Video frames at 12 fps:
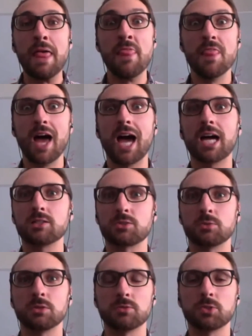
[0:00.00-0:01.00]
that
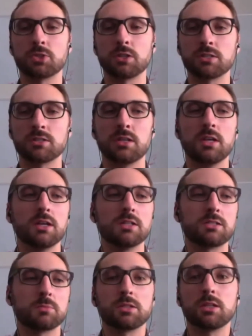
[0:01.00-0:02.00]
sort of trust is
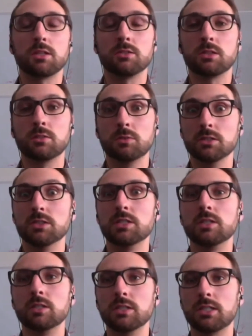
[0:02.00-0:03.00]
something that you can
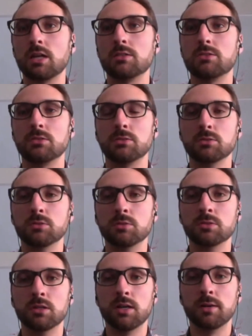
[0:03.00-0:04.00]
really get
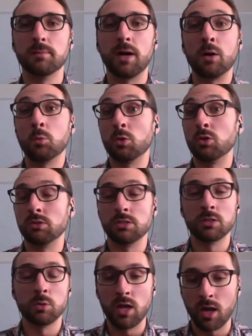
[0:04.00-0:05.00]
to. I
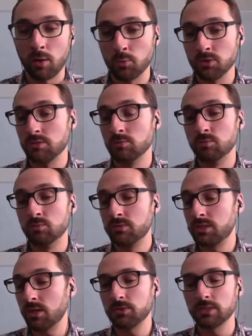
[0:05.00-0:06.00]
would
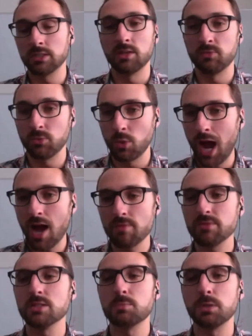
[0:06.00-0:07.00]
definitely, if you have
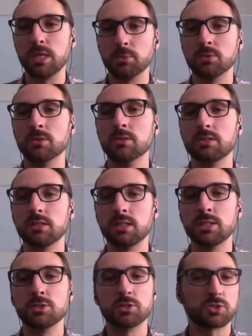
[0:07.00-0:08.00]
these people in
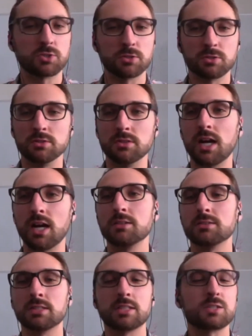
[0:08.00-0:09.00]
your circle now,
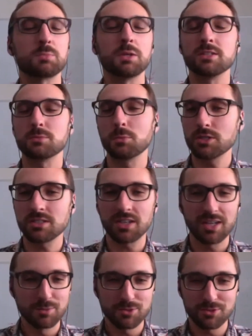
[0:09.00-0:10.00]
like spend as much
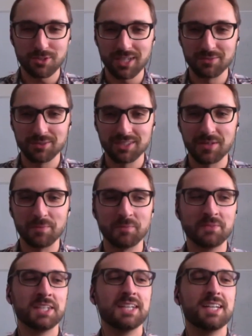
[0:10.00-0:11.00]
time as you can with them.
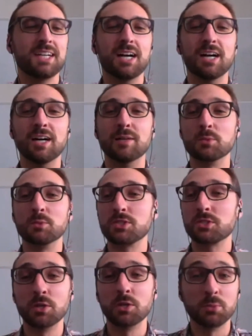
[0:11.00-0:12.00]

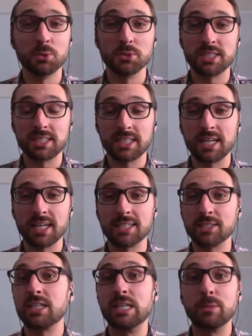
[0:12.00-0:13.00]
Start building that,
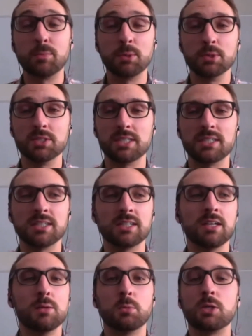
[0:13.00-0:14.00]
keep building it,
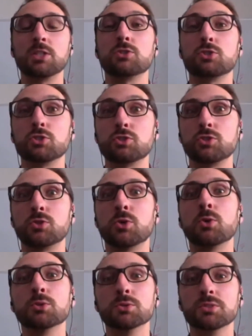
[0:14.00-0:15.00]
because it's just
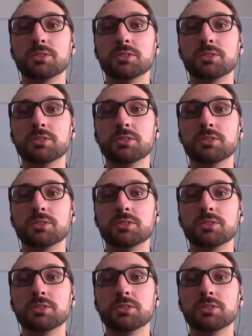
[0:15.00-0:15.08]
gold.